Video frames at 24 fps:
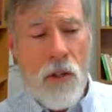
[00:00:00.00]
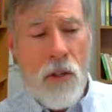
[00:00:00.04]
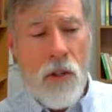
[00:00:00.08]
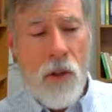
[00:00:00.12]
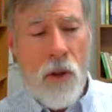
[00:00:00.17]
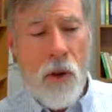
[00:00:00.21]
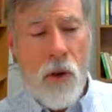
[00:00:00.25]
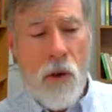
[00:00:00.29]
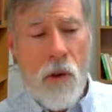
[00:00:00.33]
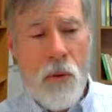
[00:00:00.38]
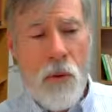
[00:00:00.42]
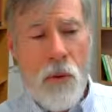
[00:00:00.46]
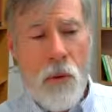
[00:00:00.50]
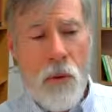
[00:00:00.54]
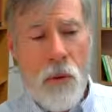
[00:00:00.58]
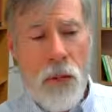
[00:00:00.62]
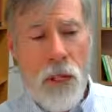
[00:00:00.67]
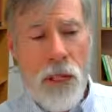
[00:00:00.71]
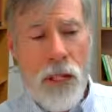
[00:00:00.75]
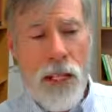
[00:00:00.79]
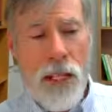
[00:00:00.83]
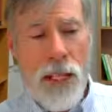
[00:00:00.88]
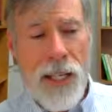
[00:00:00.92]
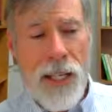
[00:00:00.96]
So,
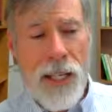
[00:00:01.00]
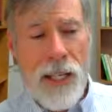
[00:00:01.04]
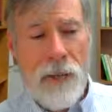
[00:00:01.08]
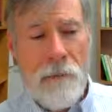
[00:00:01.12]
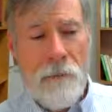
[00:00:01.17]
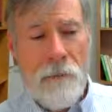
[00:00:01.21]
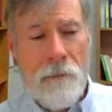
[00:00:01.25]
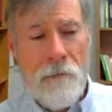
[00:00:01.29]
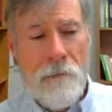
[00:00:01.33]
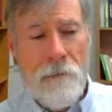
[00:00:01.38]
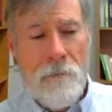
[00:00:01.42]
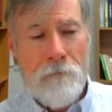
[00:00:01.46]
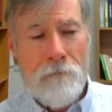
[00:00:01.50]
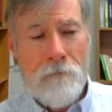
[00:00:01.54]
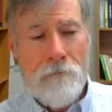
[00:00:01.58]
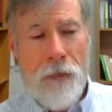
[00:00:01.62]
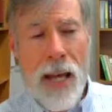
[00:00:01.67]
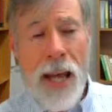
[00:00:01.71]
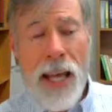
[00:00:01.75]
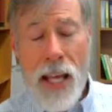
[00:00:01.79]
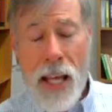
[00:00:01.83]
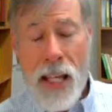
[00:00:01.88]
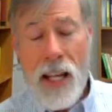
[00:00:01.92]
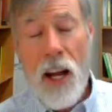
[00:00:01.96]

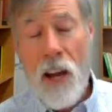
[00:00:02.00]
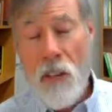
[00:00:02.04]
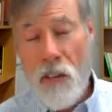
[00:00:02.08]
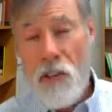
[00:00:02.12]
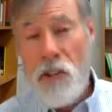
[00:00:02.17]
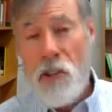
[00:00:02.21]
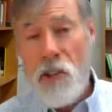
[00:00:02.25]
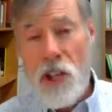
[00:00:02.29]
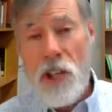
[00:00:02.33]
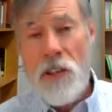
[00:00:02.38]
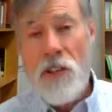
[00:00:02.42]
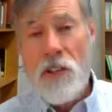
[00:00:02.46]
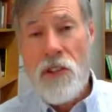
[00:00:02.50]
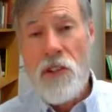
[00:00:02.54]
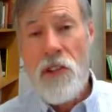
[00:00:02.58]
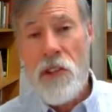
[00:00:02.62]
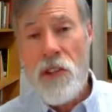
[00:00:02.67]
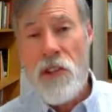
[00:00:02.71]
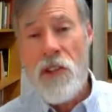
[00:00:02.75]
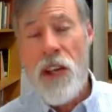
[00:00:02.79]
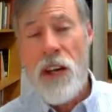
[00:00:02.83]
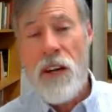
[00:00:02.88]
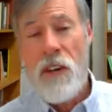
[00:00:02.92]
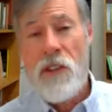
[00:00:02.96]
and other synthesis
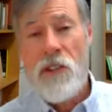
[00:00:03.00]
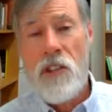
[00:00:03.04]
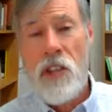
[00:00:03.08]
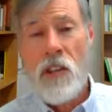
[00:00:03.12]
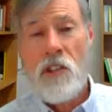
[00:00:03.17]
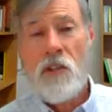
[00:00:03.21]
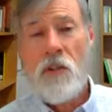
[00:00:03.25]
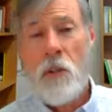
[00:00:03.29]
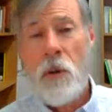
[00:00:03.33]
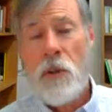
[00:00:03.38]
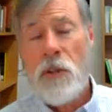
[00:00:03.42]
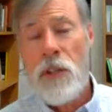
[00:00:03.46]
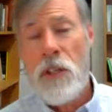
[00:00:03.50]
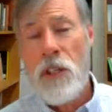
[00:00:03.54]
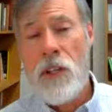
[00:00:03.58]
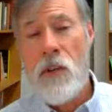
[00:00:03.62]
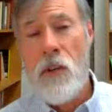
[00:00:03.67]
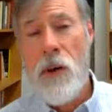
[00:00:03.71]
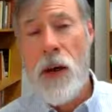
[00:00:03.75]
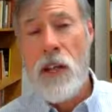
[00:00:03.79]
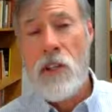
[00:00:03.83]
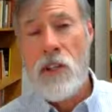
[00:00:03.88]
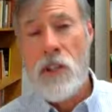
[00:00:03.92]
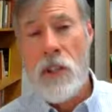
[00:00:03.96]
centers elsewhere in the
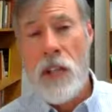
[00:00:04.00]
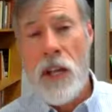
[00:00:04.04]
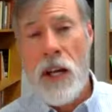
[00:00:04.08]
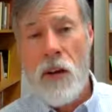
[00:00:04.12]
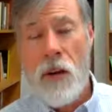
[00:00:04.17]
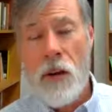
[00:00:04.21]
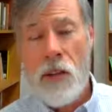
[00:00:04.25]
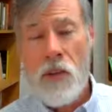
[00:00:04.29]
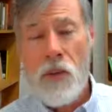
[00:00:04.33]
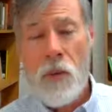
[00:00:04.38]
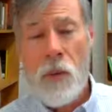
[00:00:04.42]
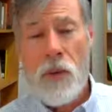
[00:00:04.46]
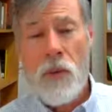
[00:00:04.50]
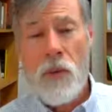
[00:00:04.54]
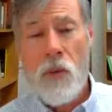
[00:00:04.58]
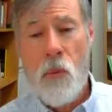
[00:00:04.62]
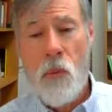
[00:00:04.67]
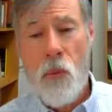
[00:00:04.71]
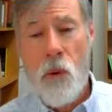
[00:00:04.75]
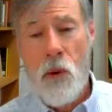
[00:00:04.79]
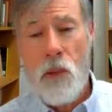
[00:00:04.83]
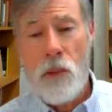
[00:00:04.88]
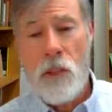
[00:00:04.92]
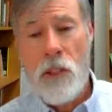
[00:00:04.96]
US and elsewhere in the
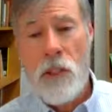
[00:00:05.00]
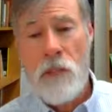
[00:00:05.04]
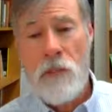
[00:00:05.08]
world.